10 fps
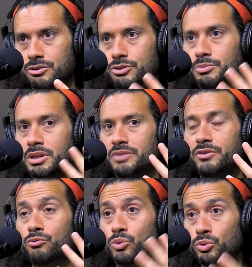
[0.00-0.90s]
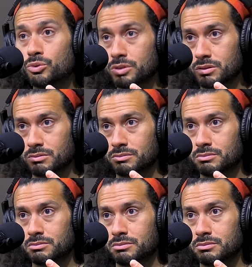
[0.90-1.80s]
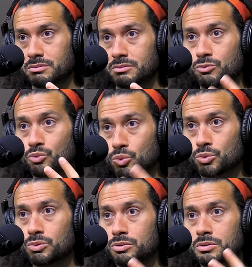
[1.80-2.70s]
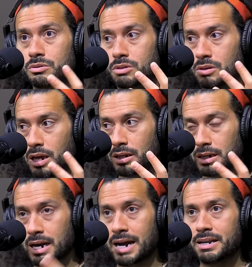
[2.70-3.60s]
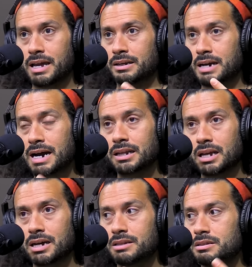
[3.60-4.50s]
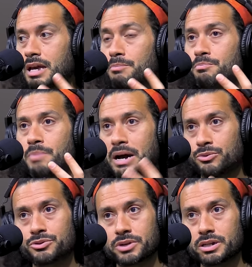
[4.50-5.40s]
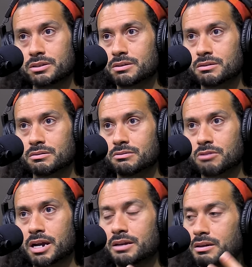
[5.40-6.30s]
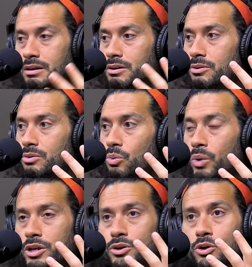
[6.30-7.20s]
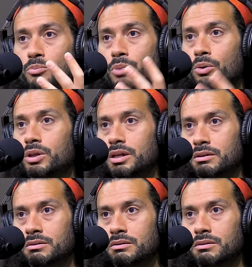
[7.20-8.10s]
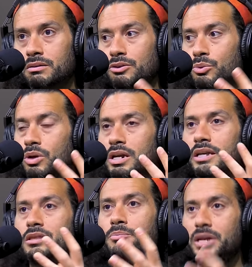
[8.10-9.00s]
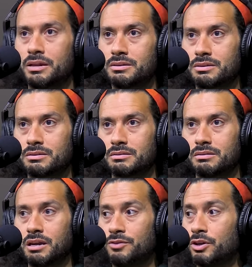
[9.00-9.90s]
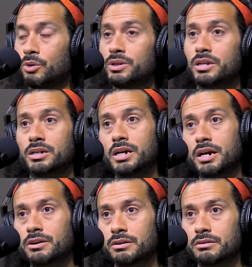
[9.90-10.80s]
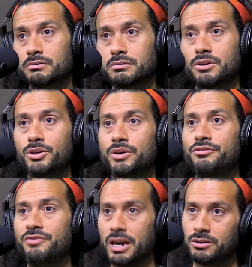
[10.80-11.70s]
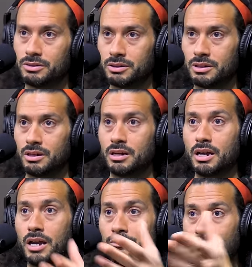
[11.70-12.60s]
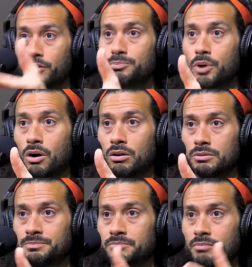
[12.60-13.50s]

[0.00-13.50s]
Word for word: to believe in rules. Rules and guide and guidelines and boundaries, right? When you go bowling, you want to hit the pins. If you go into the gutter, you have failed. Yeah. In football,